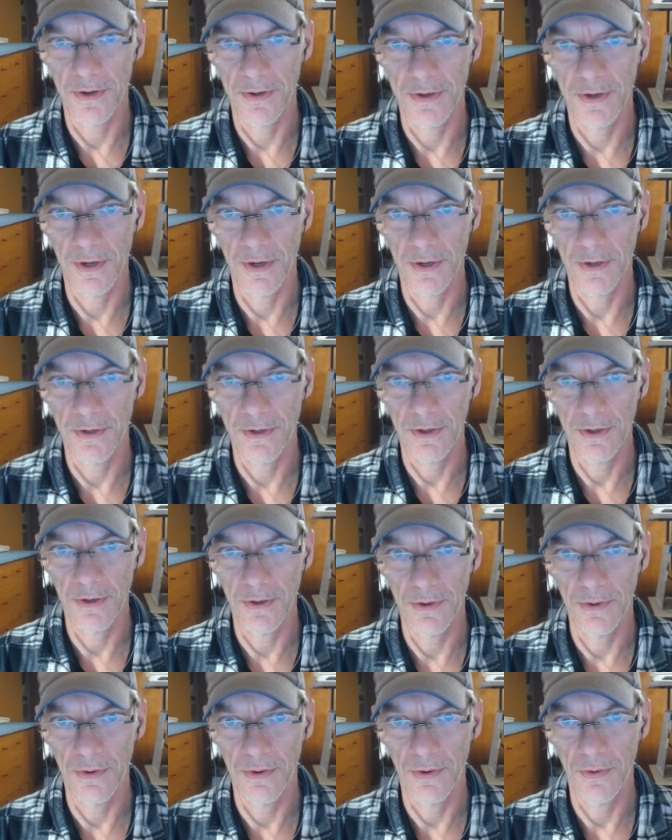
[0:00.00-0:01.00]
and take
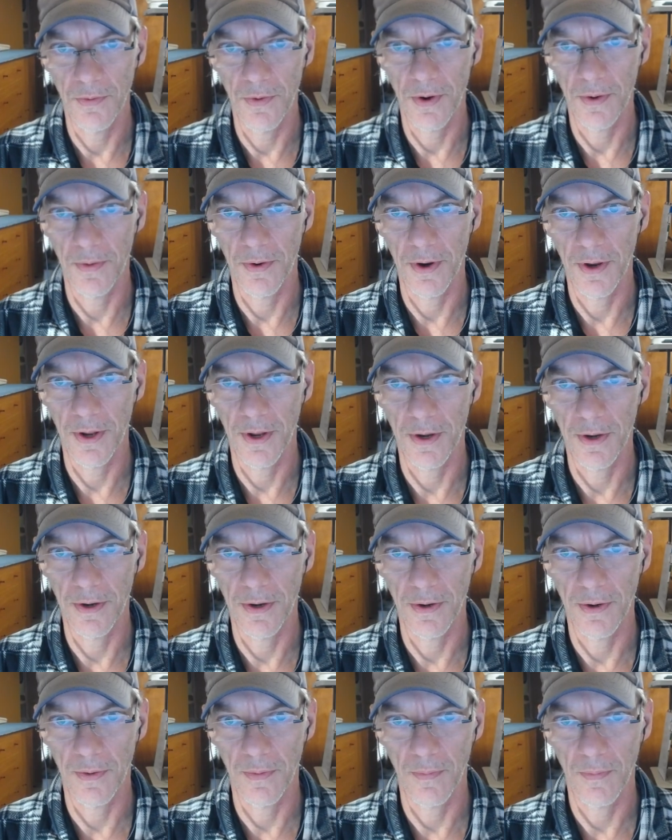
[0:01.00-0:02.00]
two while we're at
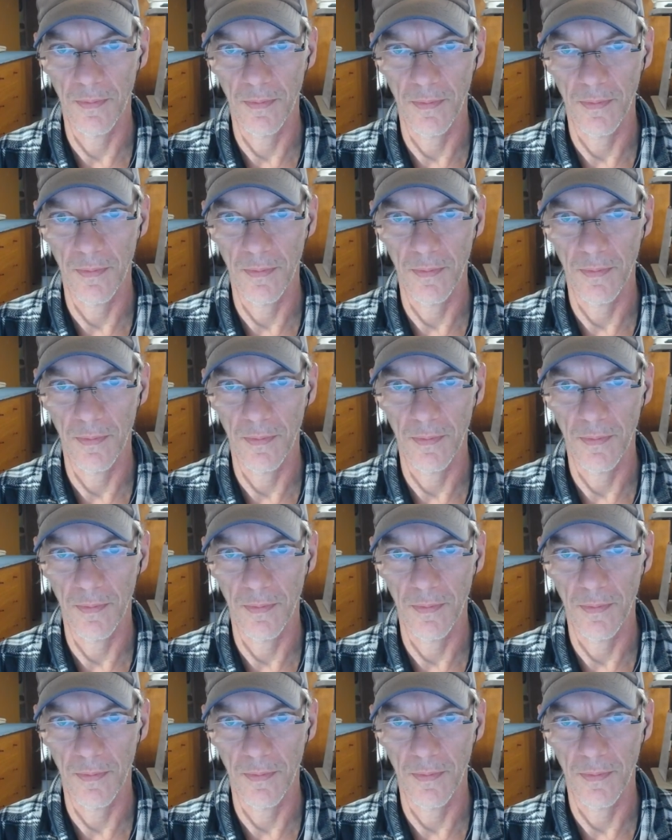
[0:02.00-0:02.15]
it